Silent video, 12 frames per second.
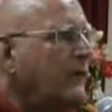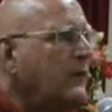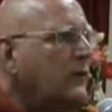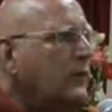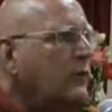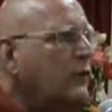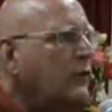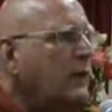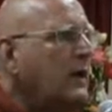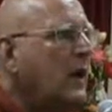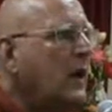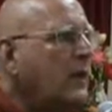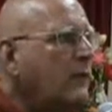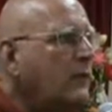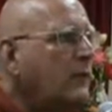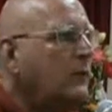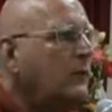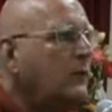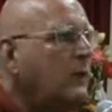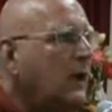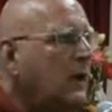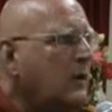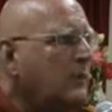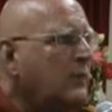If it's going to be harmful to
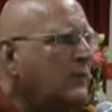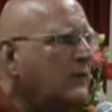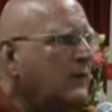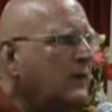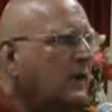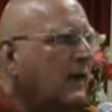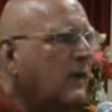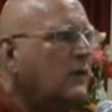the other person